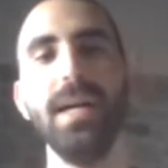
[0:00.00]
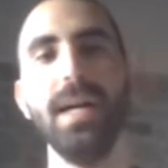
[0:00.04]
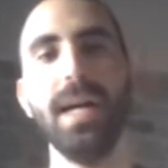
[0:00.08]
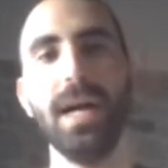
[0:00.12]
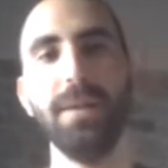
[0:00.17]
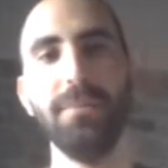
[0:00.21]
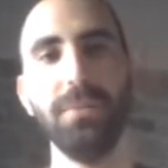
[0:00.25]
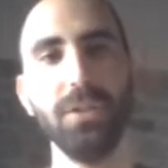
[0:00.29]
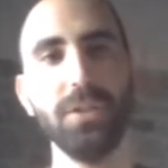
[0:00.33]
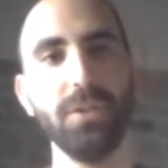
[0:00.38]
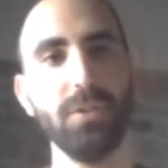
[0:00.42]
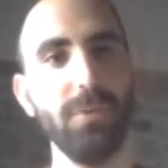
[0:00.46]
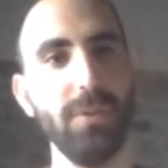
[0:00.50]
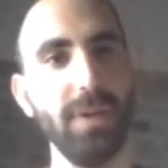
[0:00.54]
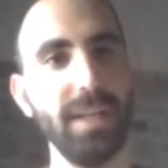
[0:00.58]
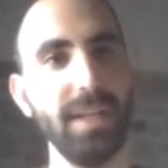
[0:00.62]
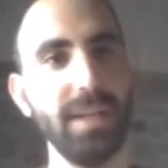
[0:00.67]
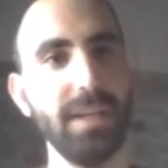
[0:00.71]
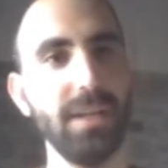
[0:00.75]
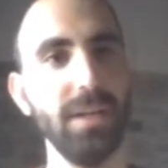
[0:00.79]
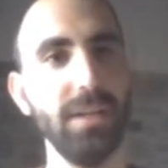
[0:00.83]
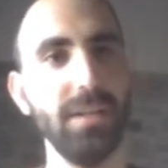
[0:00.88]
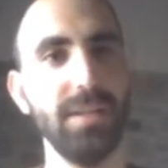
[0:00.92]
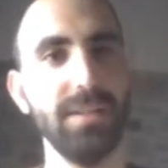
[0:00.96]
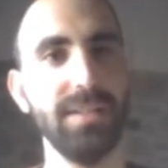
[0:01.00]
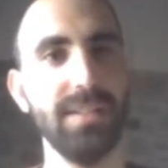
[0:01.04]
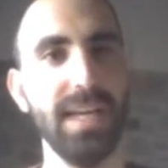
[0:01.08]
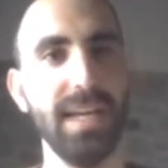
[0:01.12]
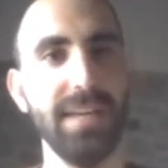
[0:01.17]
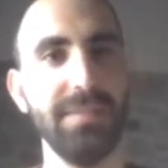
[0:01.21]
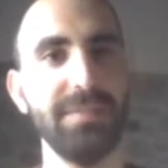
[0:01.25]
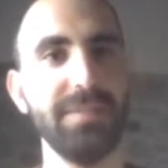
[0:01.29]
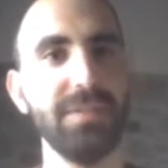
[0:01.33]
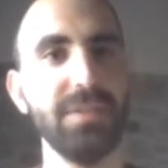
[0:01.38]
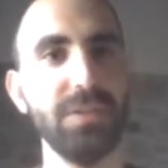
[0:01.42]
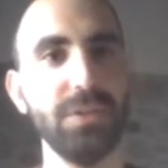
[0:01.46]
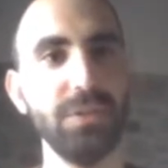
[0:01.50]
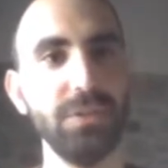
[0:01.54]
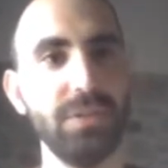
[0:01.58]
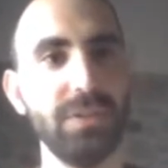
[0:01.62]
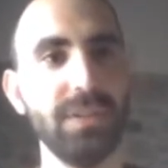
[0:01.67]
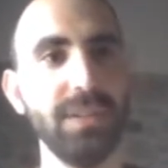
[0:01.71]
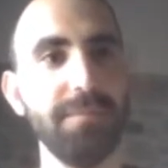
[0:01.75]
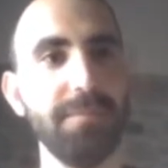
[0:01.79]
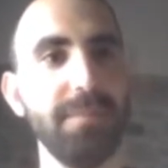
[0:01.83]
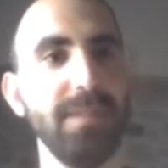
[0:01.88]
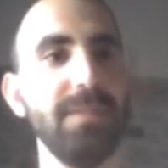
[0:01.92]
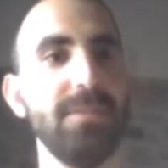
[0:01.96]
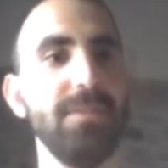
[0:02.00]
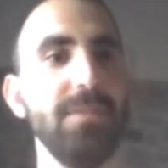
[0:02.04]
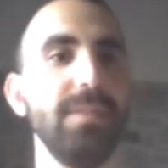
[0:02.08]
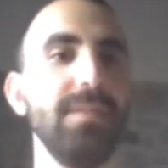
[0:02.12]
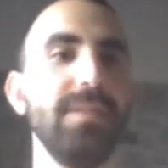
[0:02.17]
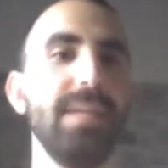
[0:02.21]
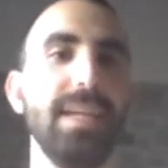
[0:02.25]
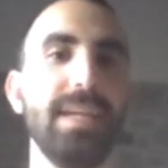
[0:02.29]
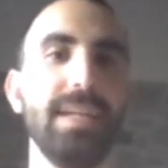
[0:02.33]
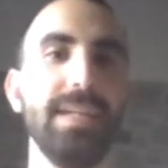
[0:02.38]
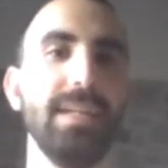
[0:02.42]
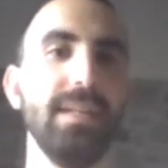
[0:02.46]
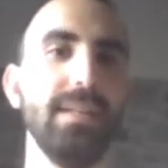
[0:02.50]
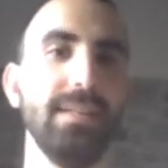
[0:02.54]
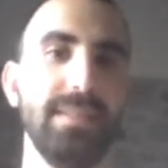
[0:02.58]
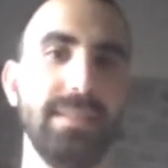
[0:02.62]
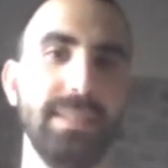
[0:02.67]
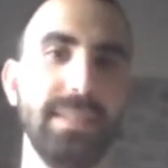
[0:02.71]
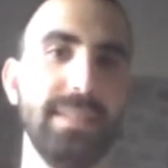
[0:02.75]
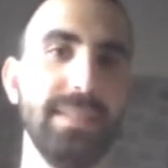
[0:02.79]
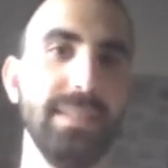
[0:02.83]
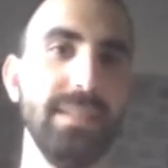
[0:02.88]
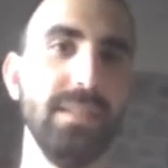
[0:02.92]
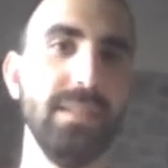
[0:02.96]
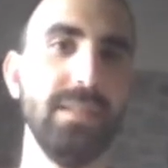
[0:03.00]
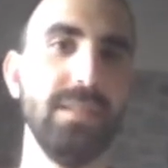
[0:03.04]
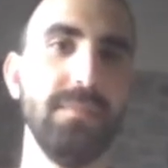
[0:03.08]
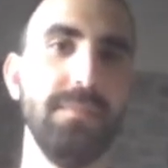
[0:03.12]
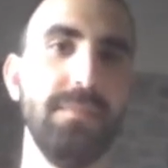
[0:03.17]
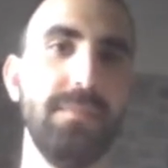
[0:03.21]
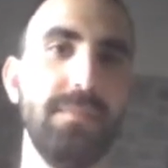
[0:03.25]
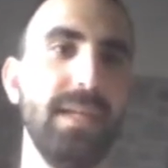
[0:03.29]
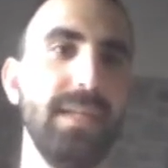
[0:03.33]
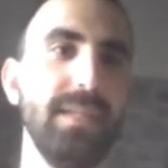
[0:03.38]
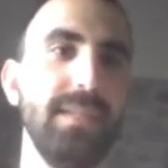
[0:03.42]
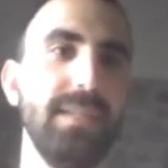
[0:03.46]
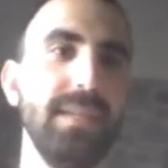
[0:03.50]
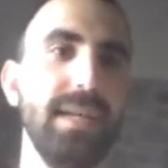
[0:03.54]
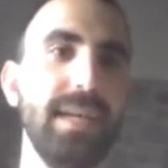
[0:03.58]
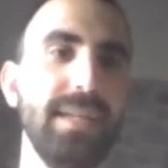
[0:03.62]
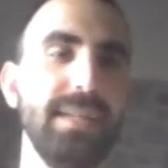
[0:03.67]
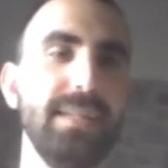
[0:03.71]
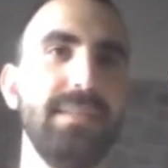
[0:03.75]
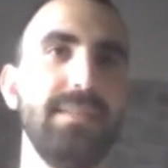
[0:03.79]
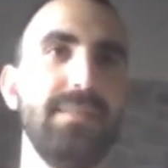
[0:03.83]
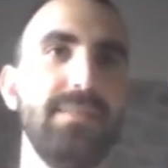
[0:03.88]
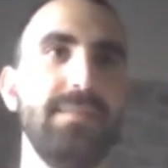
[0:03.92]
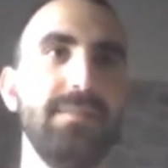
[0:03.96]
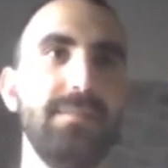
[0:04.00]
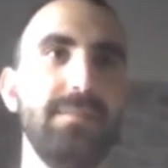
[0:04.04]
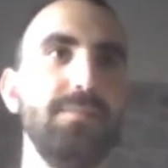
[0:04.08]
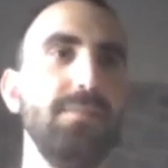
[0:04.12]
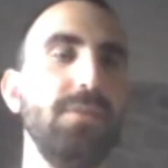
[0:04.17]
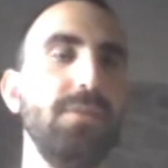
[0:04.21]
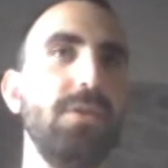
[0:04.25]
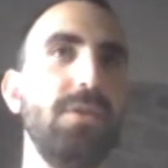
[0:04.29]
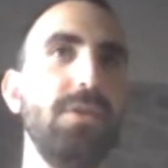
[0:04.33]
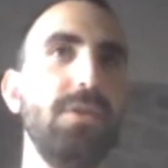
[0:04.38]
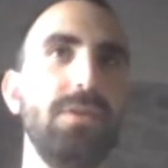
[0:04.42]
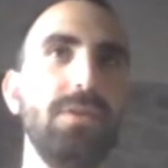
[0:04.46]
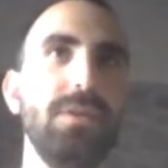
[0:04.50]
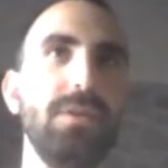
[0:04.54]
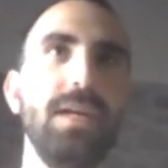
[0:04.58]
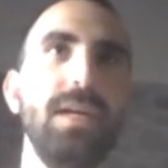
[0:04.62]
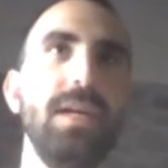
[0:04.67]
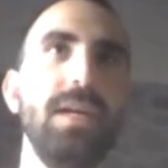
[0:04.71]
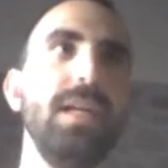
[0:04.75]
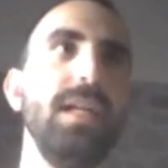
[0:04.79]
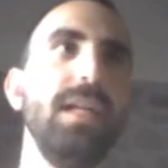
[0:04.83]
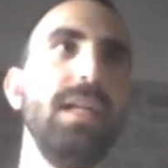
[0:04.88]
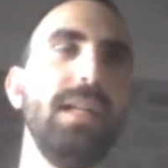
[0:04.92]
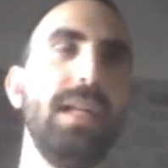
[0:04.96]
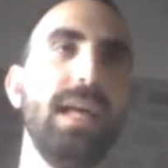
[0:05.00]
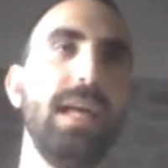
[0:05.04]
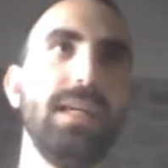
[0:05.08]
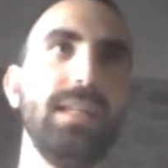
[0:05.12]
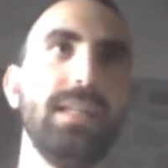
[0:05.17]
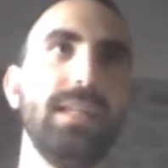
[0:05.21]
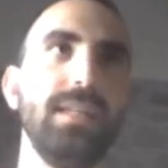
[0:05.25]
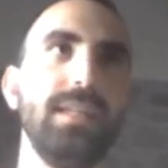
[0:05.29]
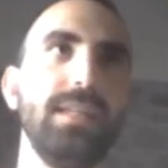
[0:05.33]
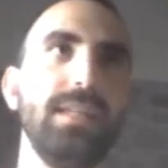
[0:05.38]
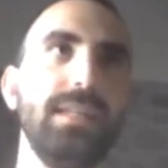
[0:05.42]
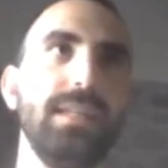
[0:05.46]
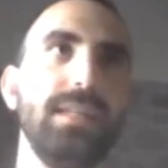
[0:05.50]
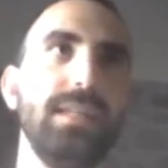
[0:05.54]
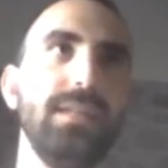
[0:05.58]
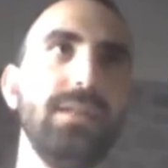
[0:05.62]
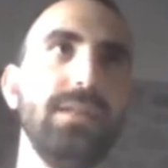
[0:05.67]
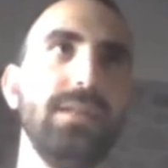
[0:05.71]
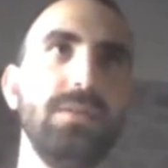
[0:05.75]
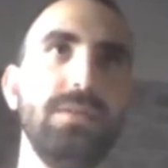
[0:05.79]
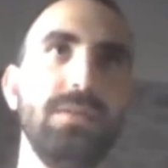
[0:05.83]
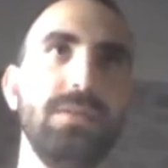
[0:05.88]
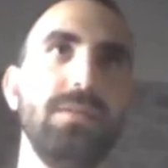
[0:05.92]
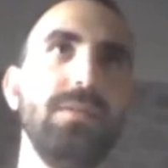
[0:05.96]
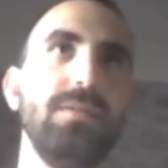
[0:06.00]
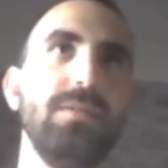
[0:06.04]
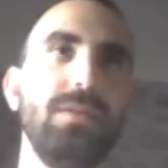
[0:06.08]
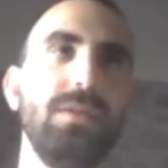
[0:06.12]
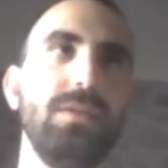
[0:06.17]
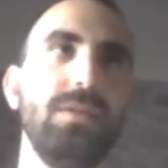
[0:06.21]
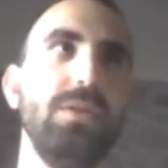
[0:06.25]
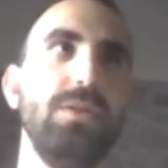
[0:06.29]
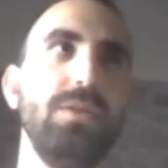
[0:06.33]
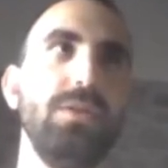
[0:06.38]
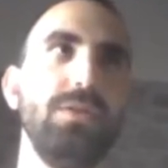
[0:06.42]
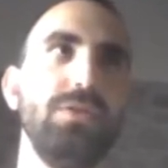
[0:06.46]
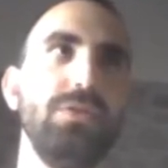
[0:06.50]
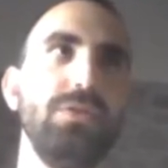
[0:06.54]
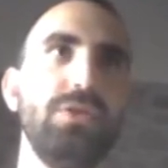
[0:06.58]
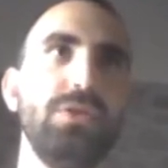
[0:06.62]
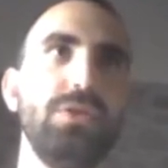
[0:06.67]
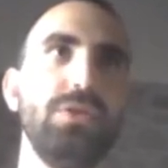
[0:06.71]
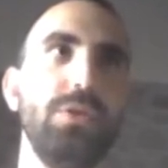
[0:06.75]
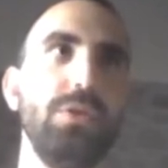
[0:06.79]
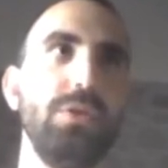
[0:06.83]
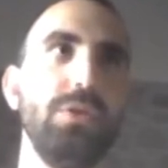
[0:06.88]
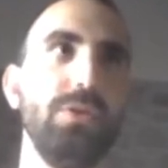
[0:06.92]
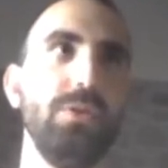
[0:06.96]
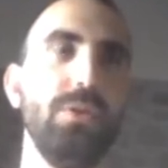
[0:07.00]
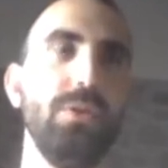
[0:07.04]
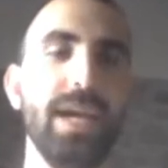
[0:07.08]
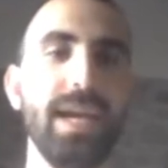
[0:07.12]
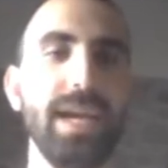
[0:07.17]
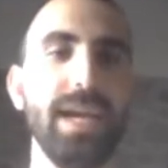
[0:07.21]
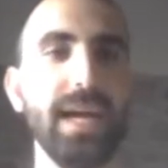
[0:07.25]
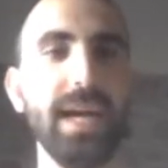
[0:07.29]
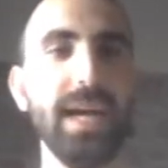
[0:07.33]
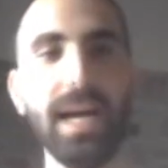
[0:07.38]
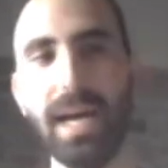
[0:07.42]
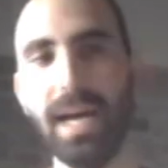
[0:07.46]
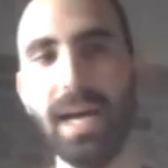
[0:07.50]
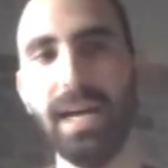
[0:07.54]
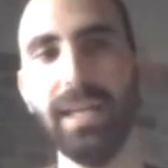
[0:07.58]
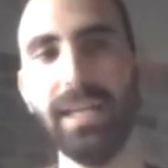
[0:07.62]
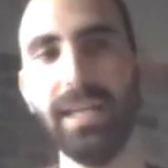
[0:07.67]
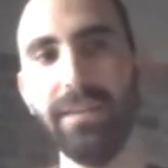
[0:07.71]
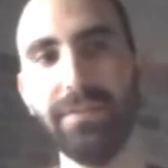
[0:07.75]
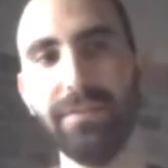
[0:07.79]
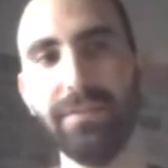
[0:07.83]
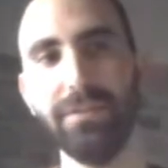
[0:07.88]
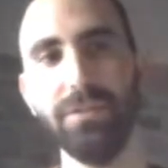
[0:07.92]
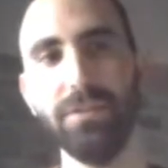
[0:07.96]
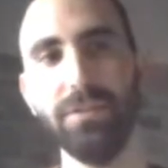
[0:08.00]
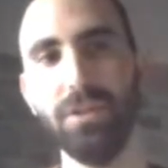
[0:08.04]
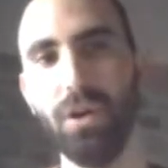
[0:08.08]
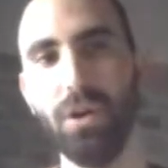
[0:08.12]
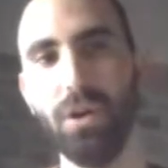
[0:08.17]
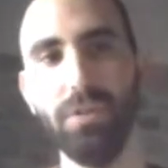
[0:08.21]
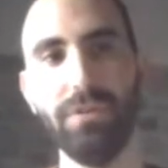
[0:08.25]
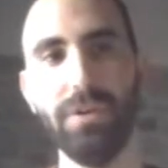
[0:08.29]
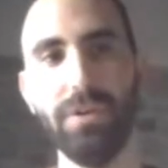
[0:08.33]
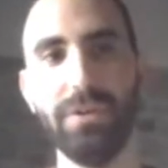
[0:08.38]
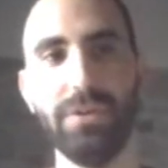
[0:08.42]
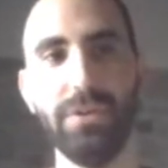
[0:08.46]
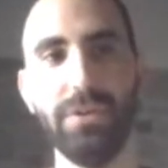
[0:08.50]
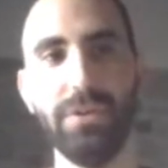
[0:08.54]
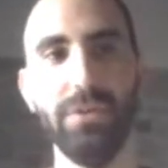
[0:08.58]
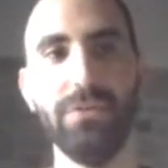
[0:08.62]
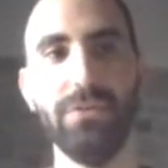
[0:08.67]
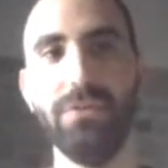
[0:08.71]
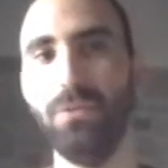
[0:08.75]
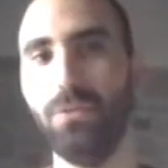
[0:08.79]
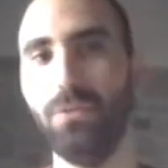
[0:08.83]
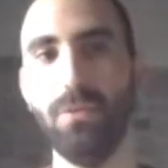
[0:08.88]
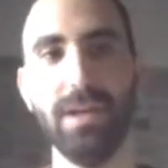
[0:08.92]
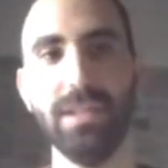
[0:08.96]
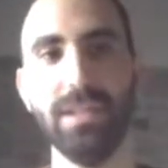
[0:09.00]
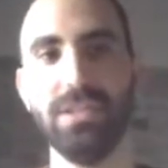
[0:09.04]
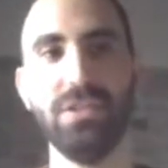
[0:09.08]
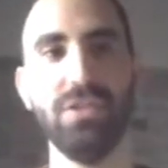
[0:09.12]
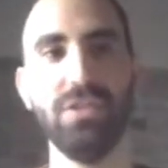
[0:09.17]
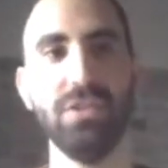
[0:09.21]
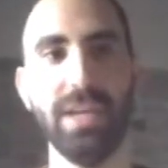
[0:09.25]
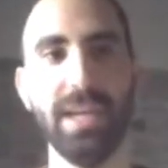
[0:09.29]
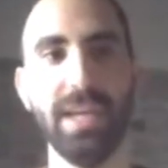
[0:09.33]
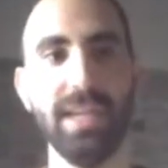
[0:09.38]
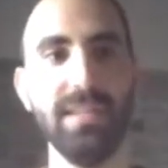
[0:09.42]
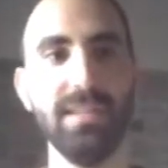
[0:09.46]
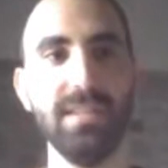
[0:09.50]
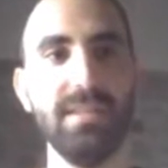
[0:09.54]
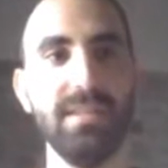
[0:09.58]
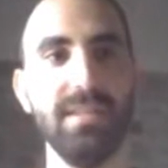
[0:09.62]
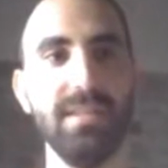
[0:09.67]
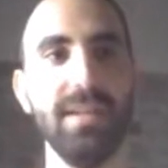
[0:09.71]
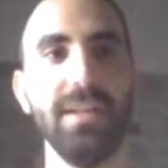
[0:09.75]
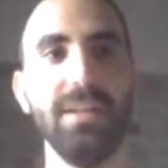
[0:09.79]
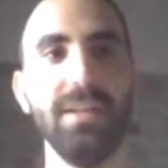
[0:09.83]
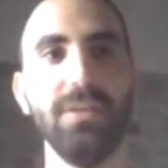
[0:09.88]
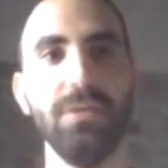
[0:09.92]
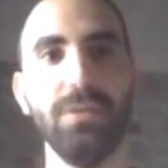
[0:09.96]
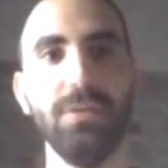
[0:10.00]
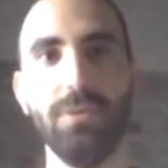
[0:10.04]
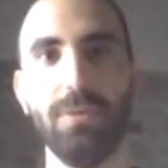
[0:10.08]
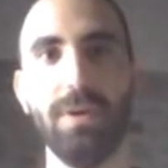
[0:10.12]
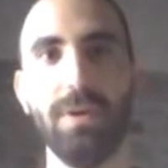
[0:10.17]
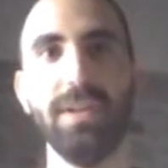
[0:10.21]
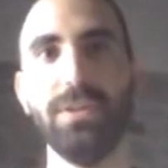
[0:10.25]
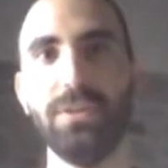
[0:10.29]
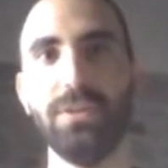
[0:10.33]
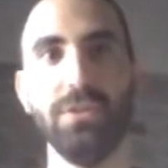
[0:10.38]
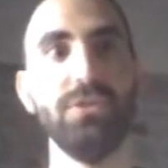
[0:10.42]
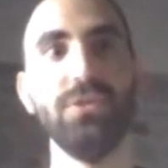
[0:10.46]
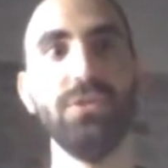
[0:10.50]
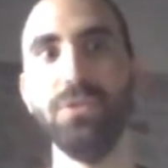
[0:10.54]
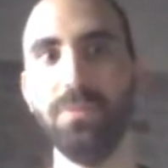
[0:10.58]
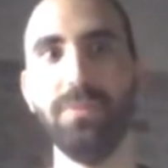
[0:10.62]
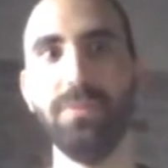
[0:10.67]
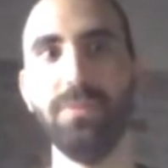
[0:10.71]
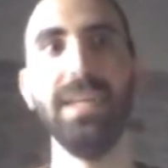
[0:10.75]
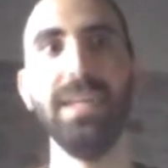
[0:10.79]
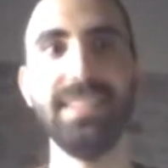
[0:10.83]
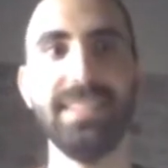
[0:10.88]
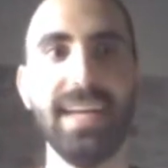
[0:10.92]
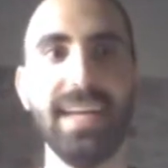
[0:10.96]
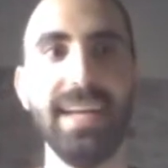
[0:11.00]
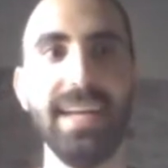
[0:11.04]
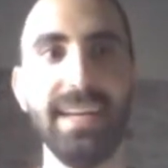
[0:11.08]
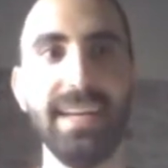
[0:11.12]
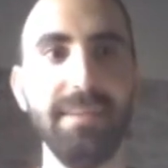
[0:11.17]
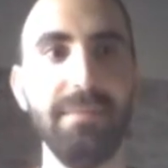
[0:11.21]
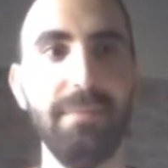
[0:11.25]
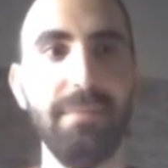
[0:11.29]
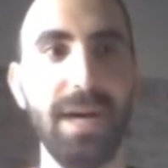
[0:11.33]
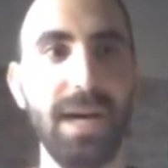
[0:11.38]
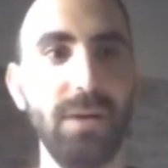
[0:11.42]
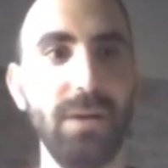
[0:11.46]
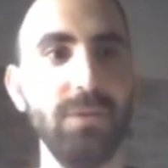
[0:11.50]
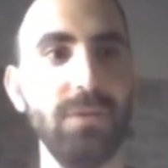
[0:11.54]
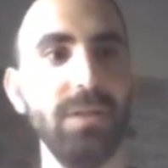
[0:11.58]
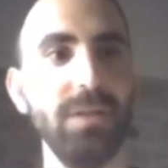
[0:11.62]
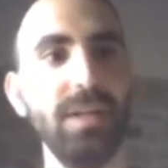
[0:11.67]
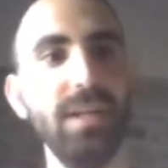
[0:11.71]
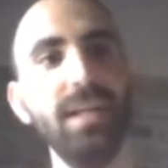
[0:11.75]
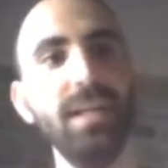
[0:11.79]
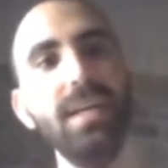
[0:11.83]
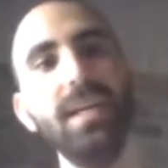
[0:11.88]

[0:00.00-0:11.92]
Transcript: I'm not really going to dive too deep into the technical details, but I'm more likely going to show you a high-level overview of what's changed and what you should be excited about,